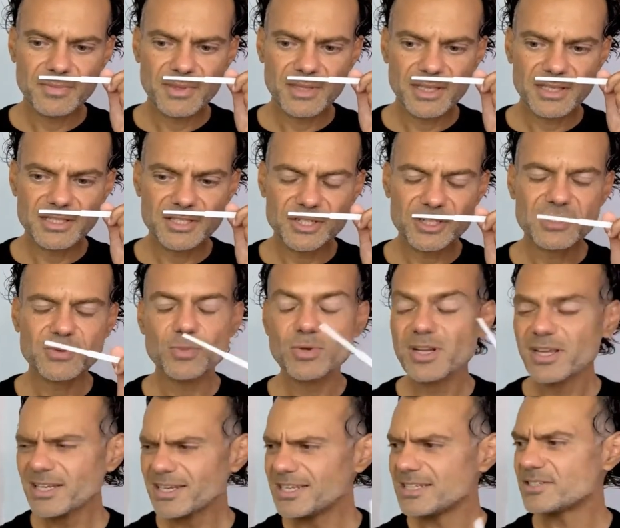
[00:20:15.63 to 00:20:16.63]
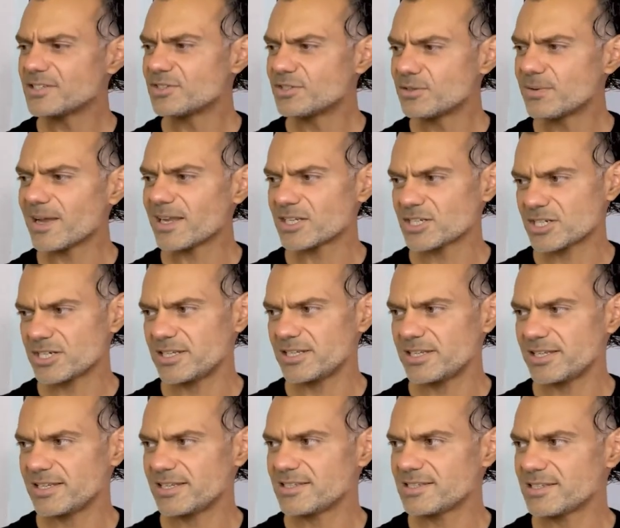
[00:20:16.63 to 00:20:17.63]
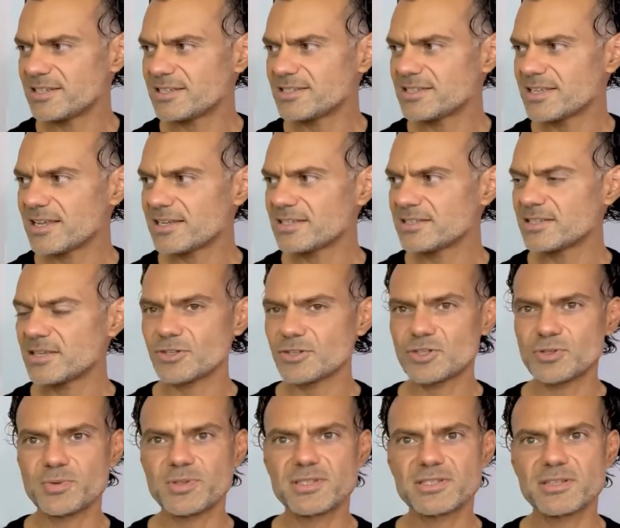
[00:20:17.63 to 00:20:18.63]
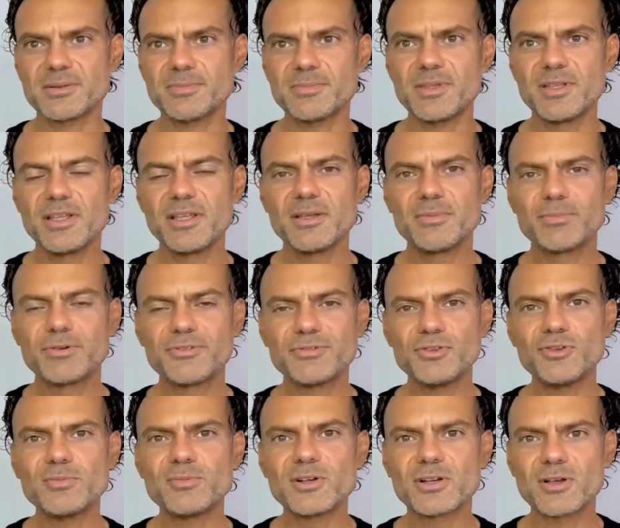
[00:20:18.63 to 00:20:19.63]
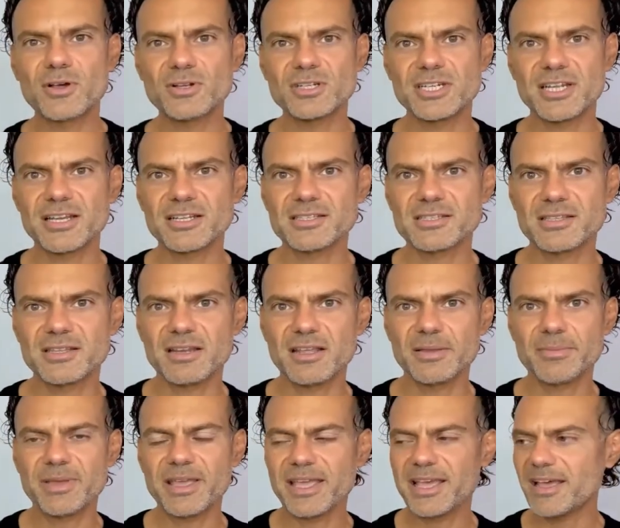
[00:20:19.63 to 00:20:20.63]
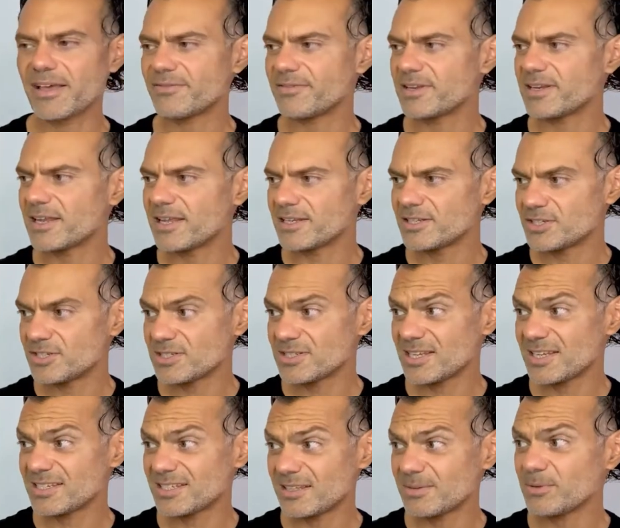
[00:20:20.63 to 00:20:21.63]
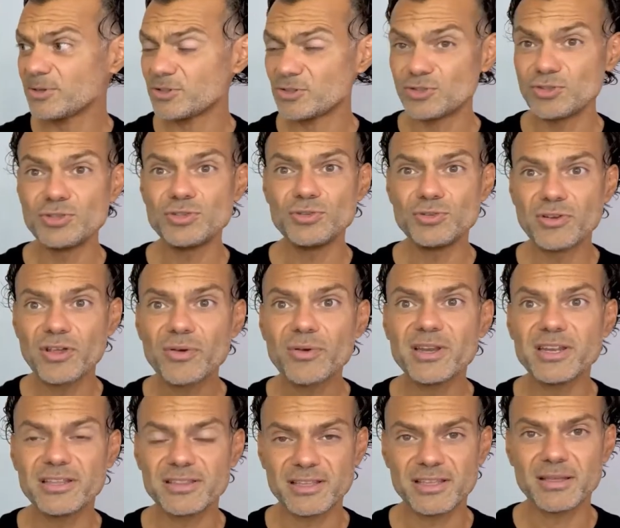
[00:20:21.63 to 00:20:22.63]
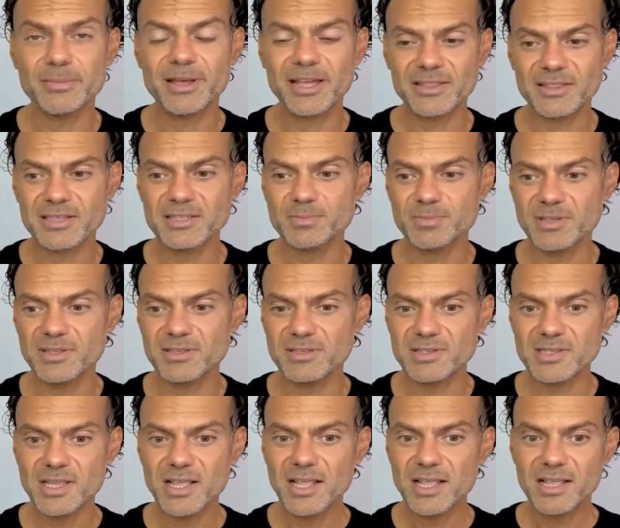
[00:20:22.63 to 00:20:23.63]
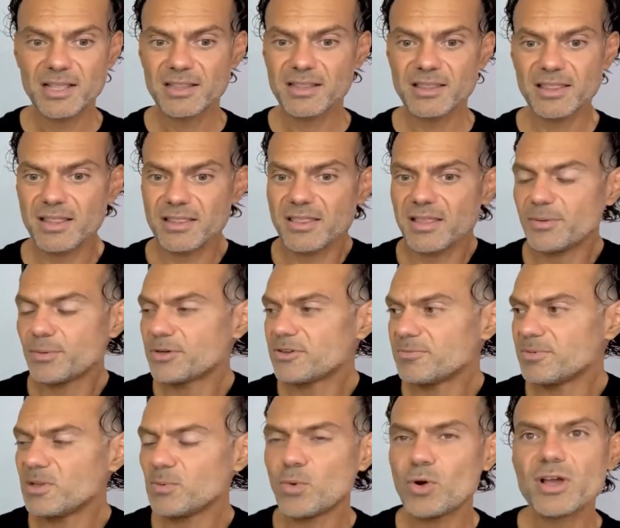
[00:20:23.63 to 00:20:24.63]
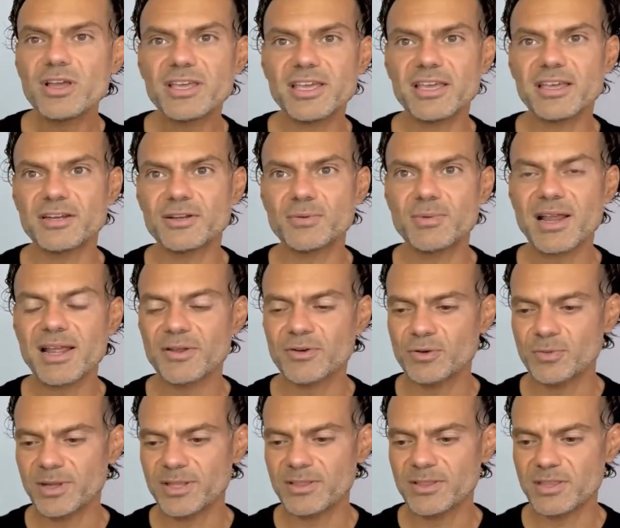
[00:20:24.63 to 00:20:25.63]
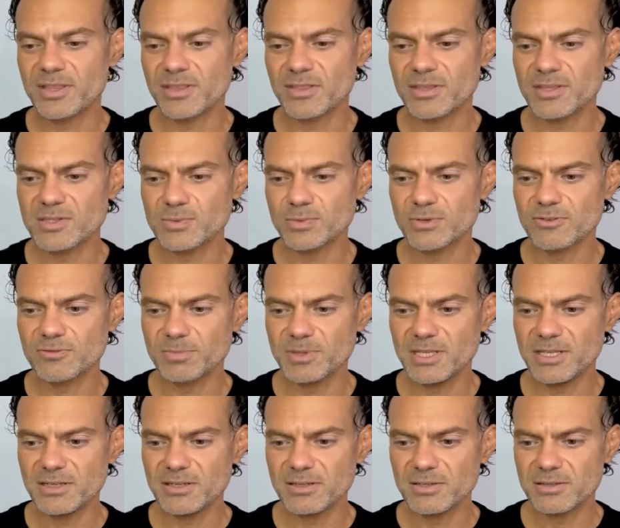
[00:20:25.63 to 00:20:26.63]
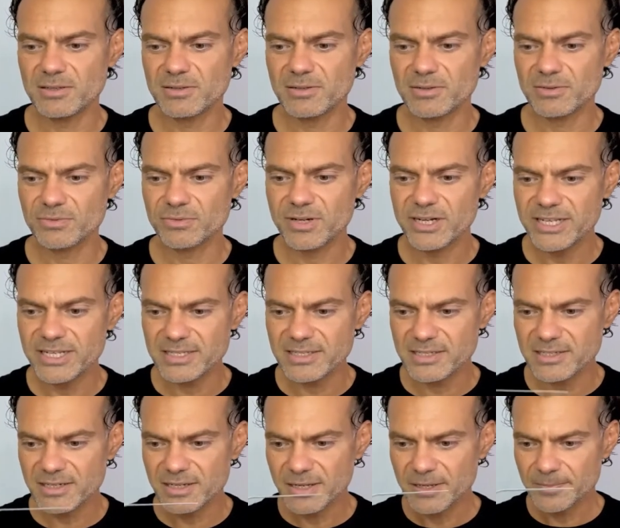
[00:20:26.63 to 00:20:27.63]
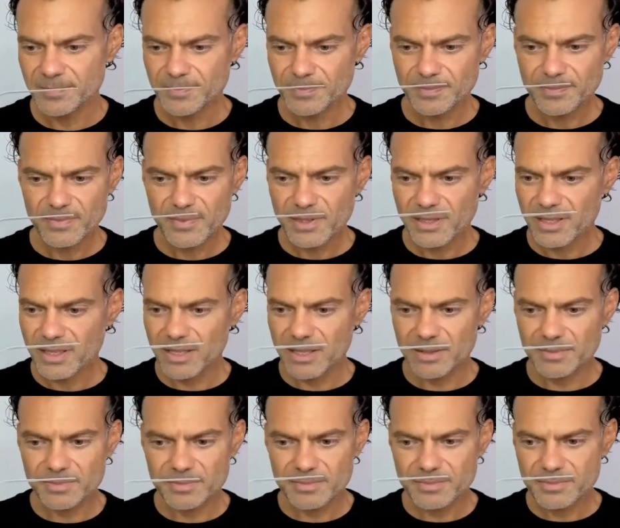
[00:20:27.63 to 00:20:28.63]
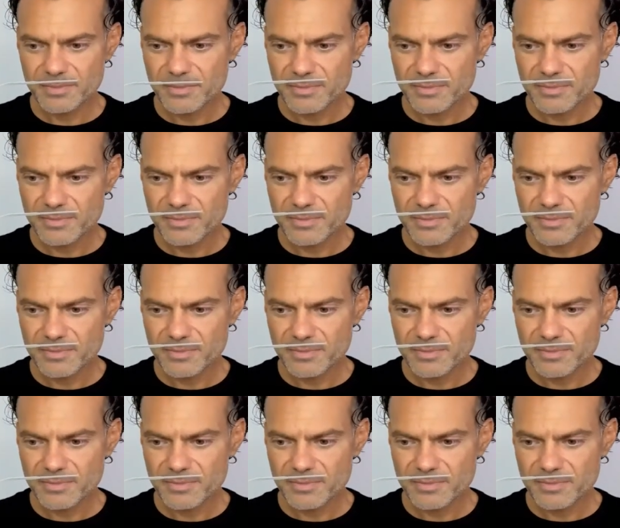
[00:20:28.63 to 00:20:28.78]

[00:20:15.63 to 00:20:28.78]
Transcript: it's just what I need to do actually is is get in touch with some perfumer contacts that I may have and, and just say to them, look, do you know anything about this? Because they, they would have been working and around when then this would have been released. Um,